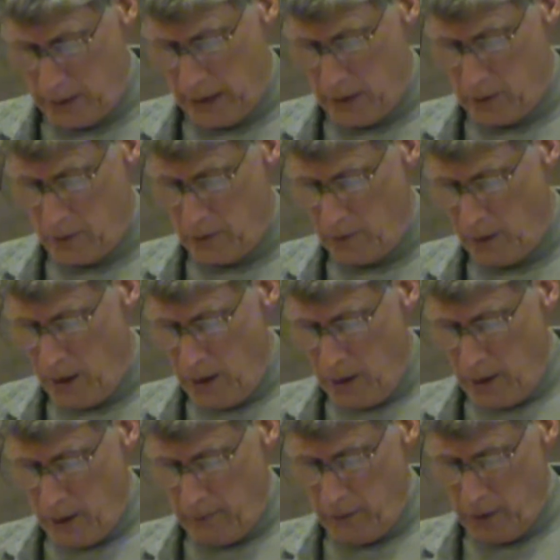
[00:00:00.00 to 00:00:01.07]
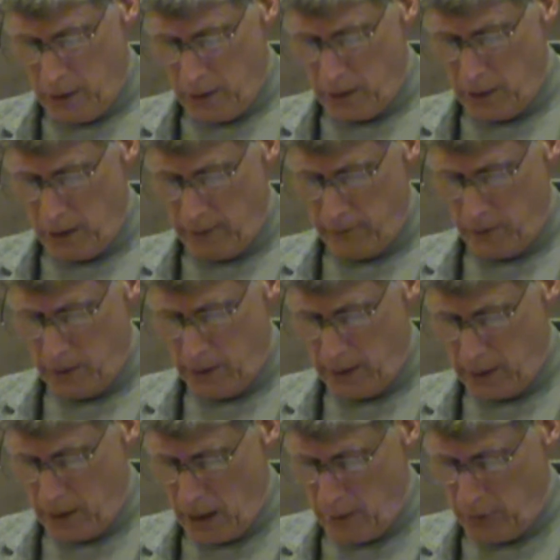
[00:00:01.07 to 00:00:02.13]
dangers of an ungoverned
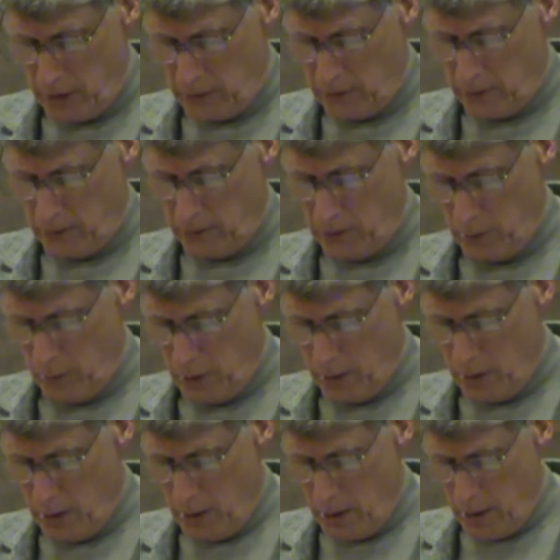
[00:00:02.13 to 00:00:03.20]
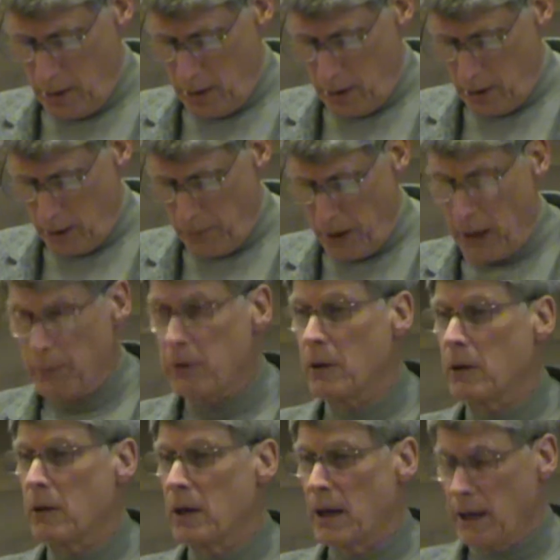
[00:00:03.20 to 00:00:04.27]
economic system. A
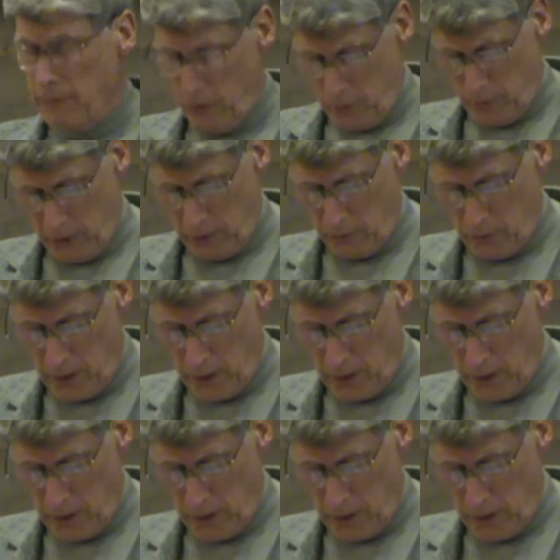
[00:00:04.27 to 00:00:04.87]
popular novel must